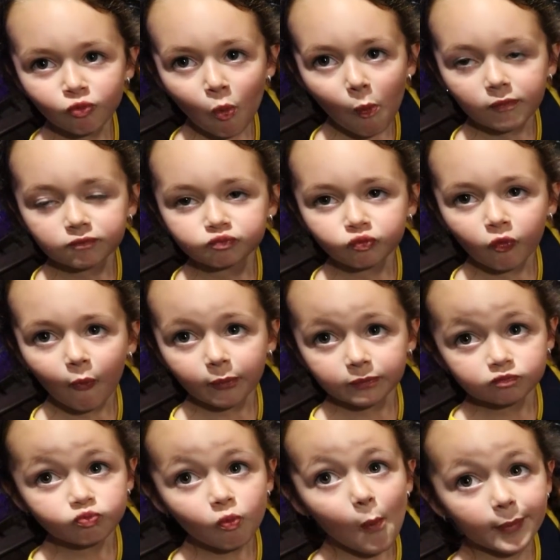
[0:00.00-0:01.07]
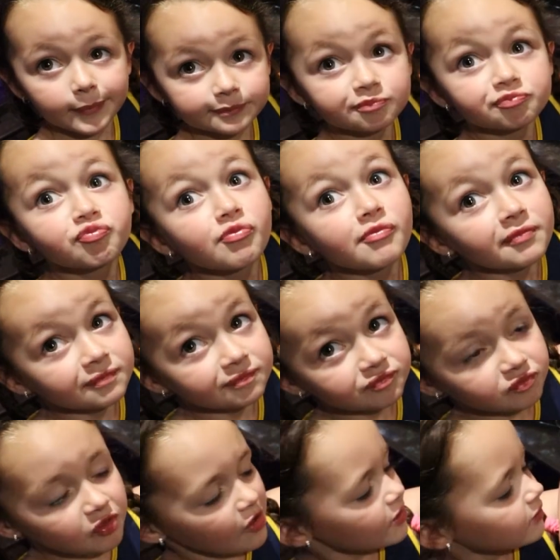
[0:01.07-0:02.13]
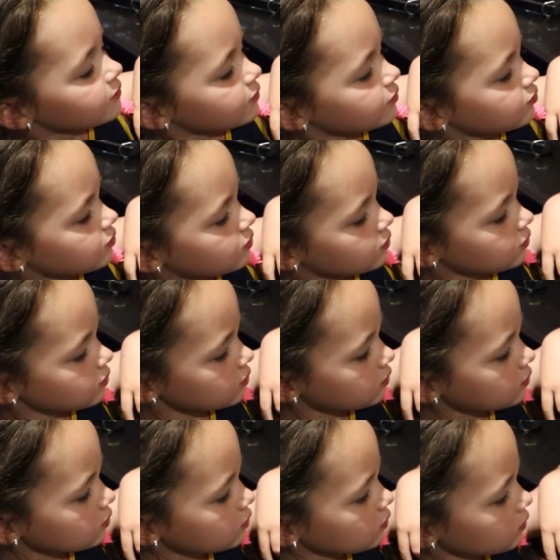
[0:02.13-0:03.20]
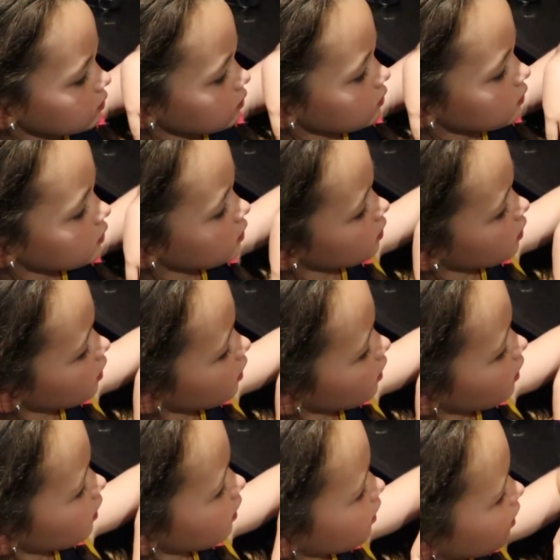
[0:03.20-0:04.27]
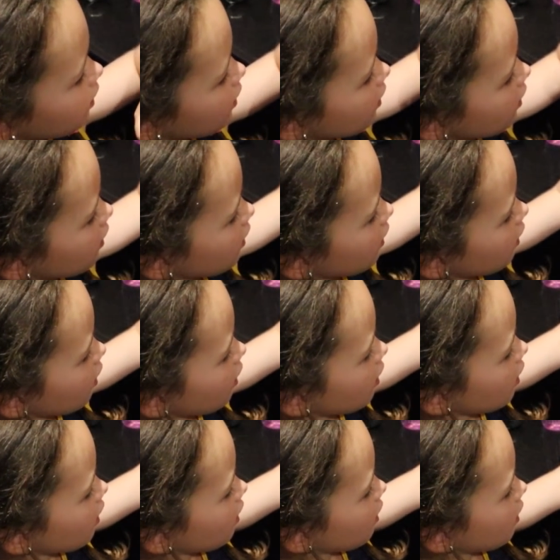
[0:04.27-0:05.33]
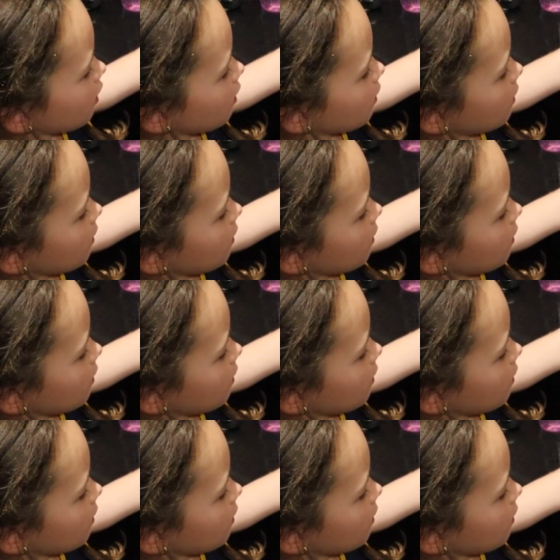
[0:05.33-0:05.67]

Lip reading: Different more fish. Which ones? 1, 2 or 3? What do you want me to catch more of?